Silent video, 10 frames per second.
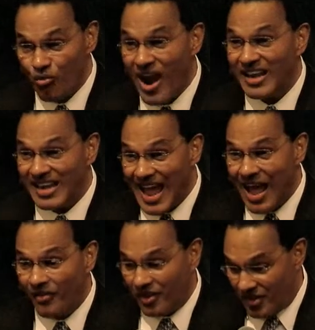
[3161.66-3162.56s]
right
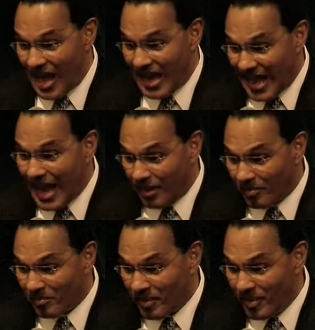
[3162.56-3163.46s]
now they're the hot item,
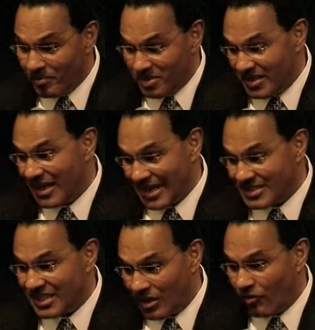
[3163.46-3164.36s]
but then I
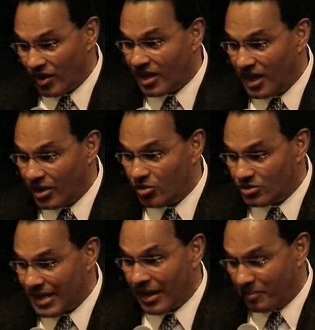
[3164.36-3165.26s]
send over a kid
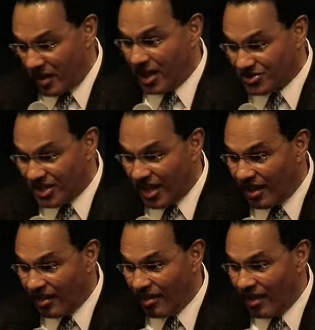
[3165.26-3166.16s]
who's got a
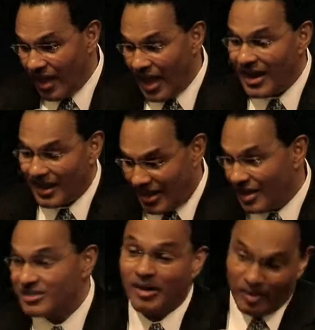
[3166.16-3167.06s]
PhD, and that
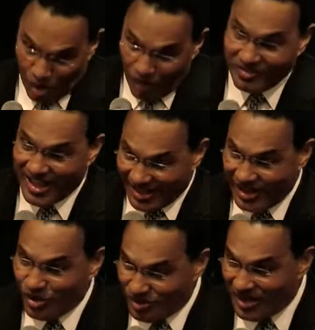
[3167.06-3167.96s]
kid is gonna be over that
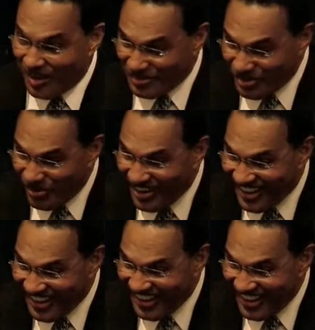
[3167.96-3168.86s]
kid who doesn't have a degree,
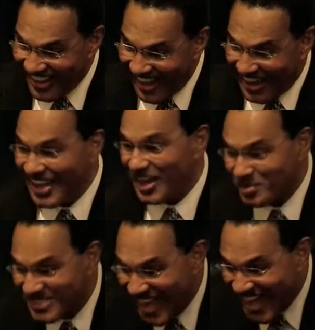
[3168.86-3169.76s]
and they get
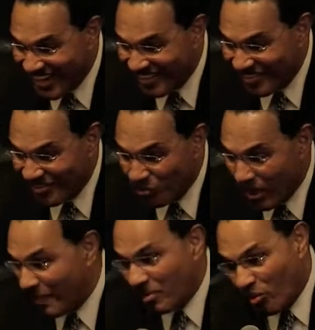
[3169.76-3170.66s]
upset
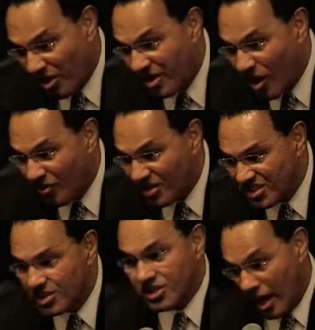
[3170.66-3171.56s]
well, I've been working here all these
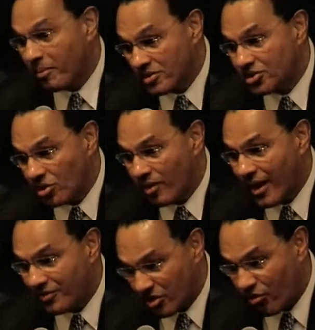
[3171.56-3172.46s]
years. Yeah, but you don't
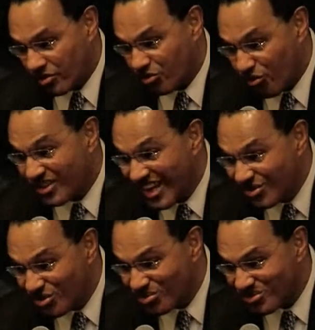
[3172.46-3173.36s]
have the
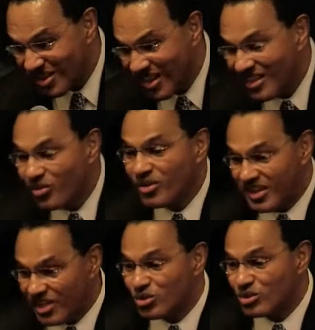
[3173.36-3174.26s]
credentials.
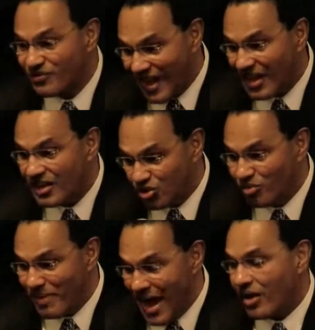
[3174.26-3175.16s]
Credentials finally do
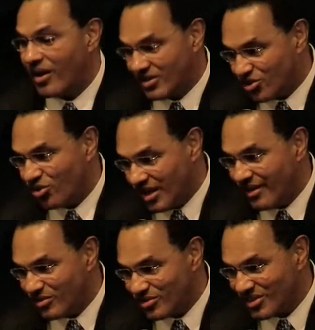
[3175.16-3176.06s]
matter at certain
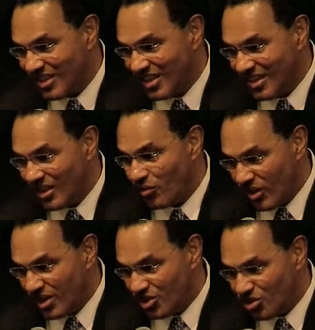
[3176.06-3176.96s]
levels. They
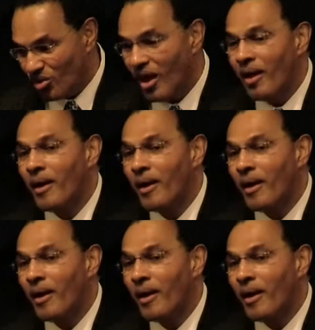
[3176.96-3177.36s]
really do.